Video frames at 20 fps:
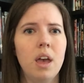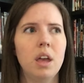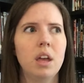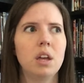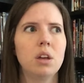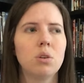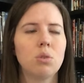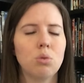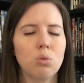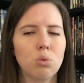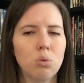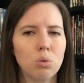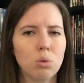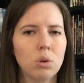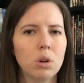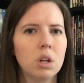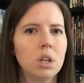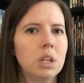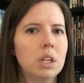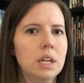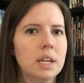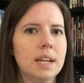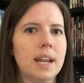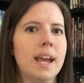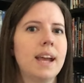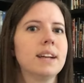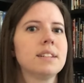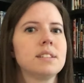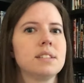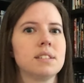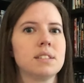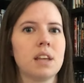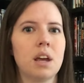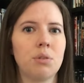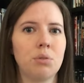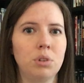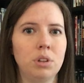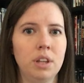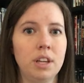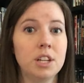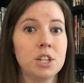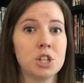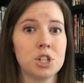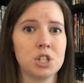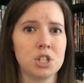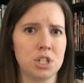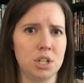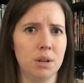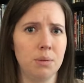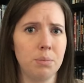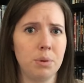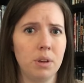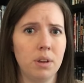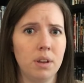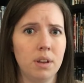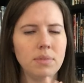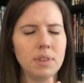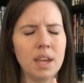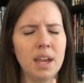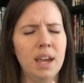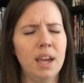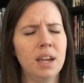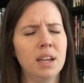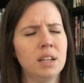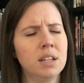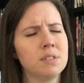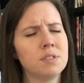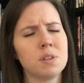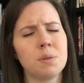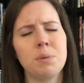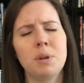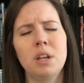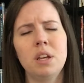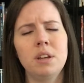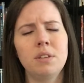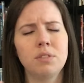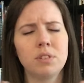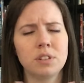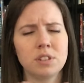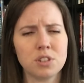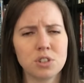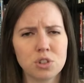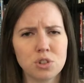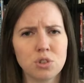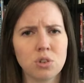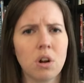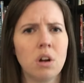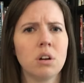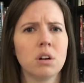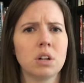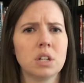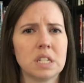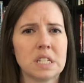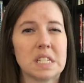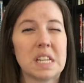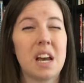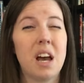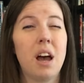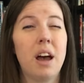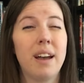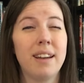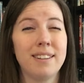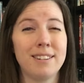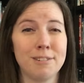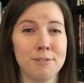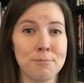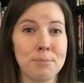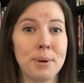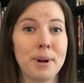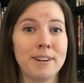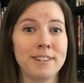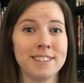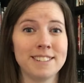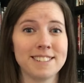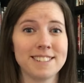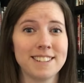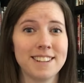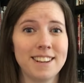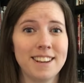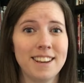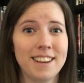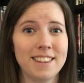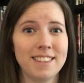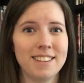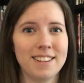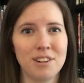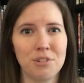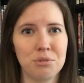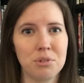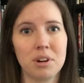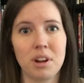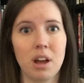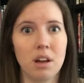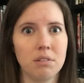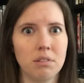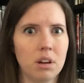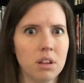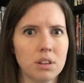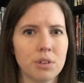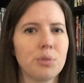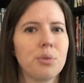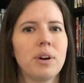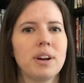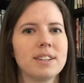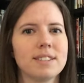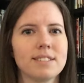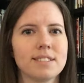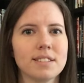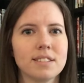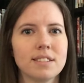it really enhances that relationship and gives them an even stronger and tighter bond than it would have otherwise.